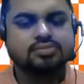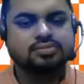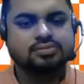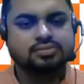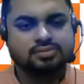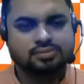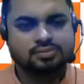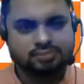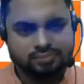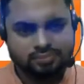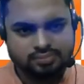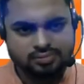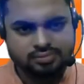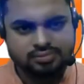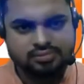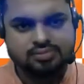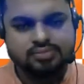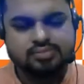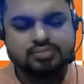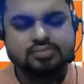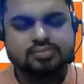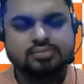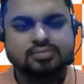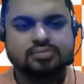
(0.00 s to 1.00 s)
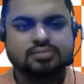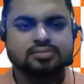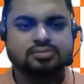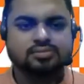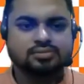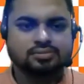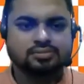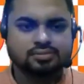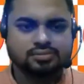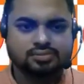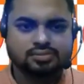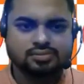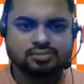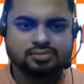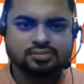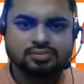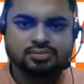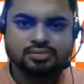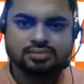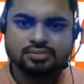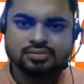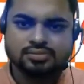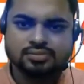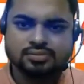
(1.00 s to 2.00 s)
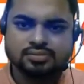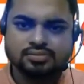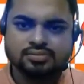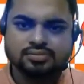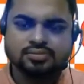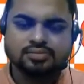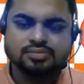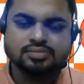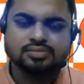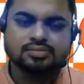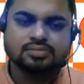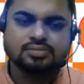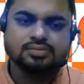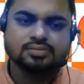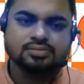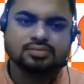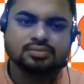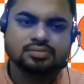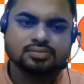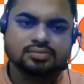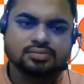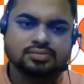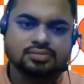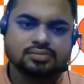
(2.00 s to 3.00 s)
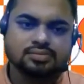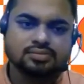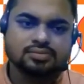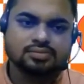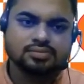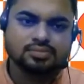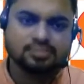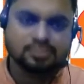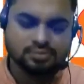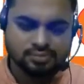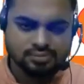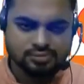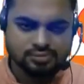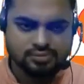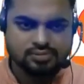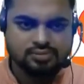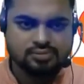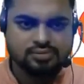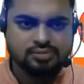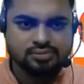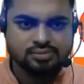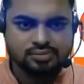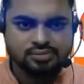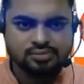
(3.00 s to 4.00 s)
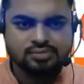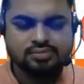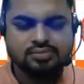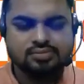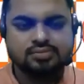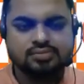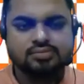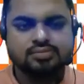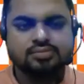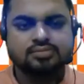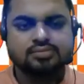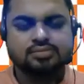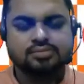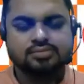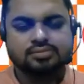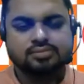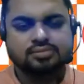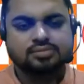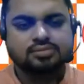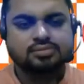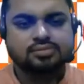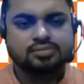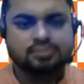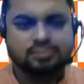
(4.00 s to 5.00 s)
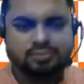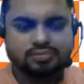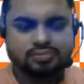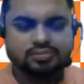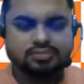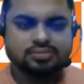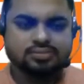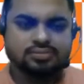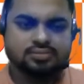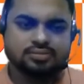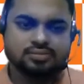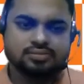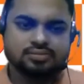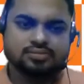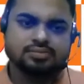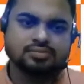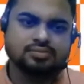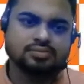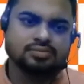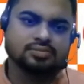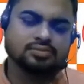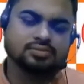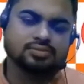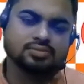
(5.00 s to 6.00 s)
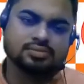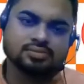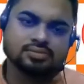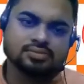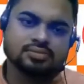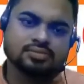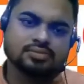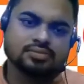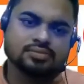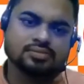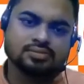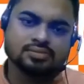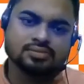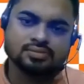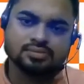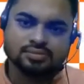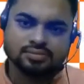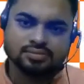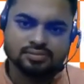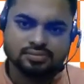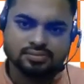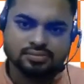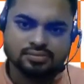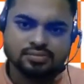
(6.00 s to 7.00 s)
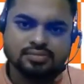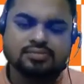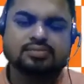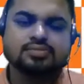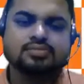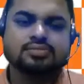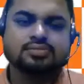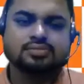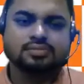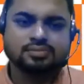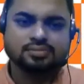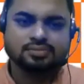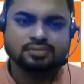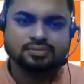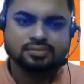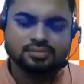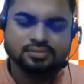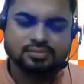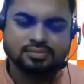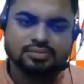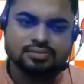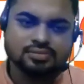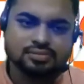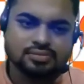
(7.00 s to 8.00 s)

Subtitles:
[no speech]